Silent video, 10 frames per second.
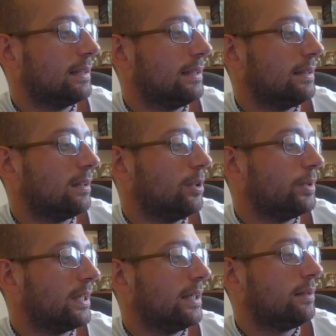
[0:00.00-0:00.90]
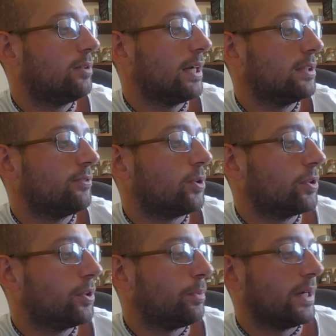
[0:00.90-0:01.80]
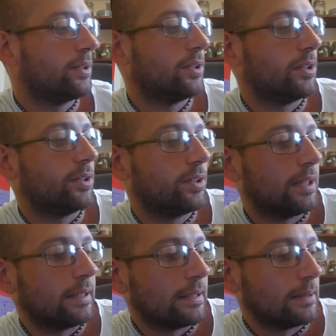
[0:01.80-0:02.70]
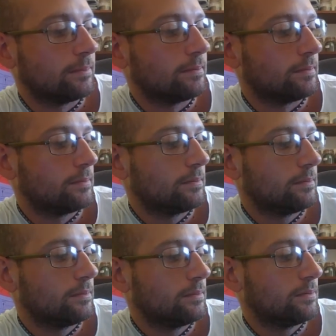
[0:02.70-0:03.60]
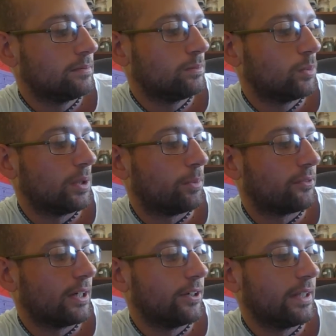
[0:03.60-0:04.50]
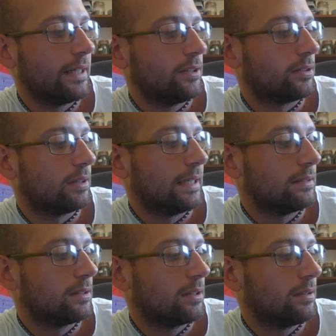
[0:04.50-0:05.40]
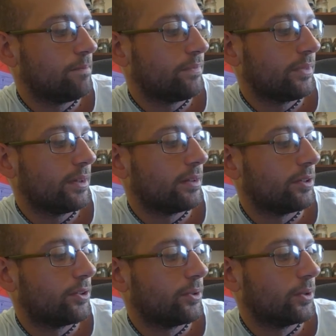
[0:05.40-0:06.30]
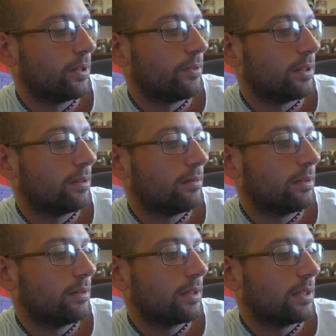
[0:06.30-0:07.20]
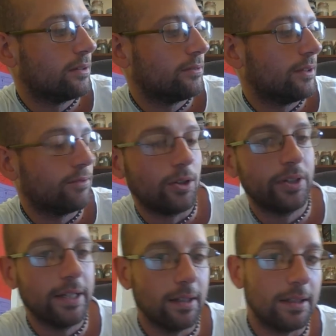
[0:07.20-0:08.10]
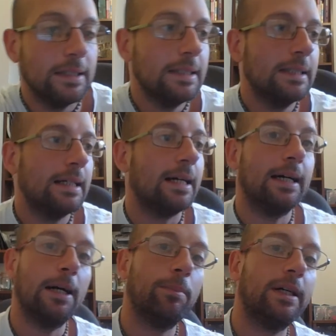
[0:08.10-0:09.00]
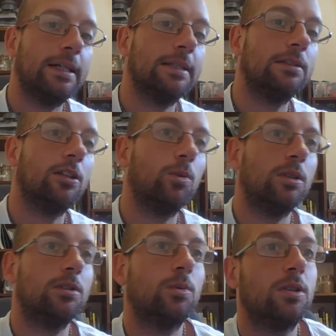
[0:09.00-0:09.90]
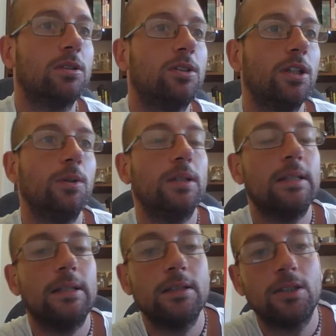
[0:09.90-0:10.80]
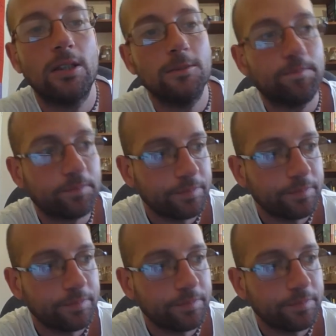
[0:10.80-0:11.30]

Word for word: the Illuminati kind of also passes with a Bavarian angel, and the story that kind of involves Hitler and World War II. So